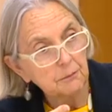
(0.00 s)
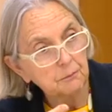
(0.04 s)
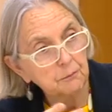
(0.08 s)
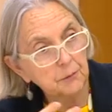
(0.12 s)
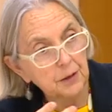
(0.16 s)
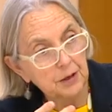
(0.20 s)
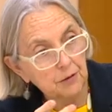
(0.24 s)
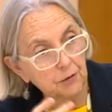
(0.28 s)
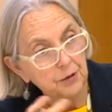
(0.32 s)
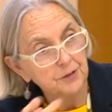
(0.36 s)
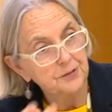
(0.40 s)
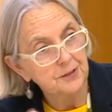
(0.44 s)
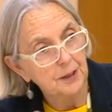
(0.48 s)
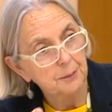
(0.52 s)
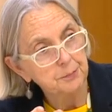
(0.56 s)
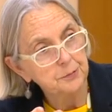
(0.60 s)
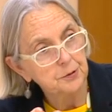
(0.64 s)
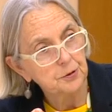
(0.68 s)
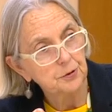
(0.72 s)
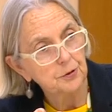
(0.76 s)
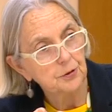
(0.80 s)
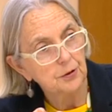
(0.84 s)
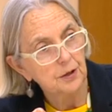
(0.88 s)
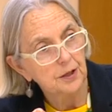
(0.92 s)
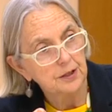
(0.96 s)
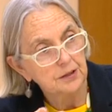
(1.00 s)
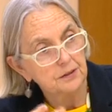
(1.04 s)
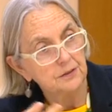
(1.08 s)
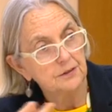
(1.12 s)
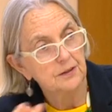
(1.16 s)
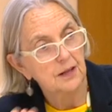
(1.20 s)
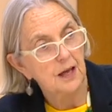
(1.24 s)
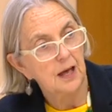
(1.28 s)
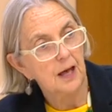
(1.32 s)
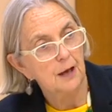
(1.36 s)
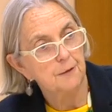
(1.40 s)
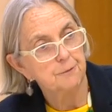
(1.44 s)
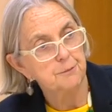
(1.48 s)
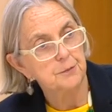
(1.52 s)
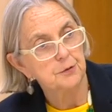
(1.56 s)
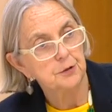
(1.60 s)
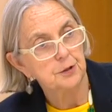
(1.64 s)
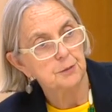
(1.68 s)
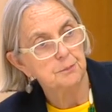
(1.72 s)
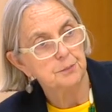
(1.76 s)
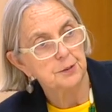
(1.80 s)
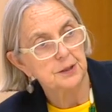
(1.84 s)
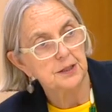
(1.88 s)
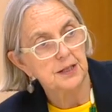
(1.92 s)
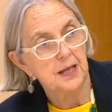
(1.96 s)
where it's up to, like, has the
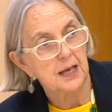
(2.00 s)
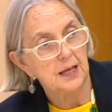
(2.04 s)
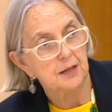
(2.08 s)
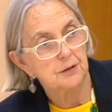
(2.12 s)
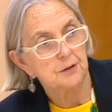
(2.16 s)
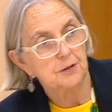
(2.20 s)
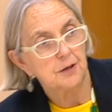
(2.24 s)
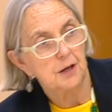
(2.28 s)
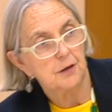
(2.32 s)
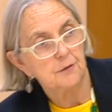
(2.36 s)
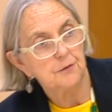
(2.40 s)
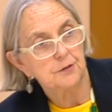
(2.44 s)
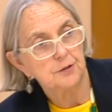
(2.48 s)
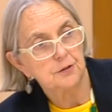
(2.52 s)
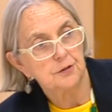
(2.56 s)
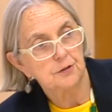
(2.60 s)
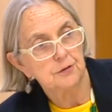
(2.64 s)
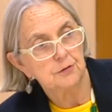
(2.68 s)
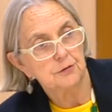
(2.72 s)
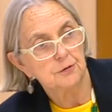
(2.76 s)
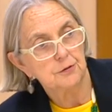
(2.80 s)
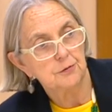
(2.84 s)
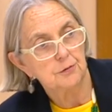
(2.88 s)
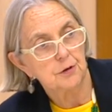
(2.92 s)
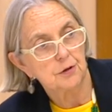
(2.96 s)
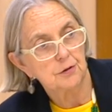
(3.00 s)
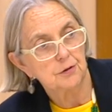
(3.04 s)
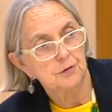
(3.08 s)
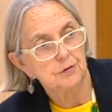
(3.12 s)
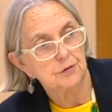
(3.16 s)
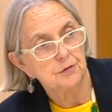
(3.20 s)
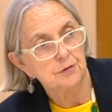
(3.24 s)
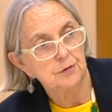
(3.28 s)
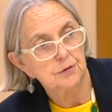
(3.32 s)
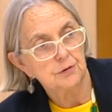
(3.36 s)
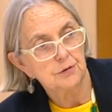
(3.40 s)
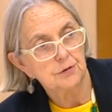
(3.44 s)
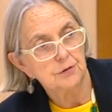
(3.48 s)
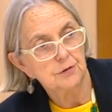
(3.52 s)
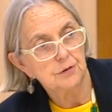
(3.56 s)
$500,000 been handed over to Taronga Zoo?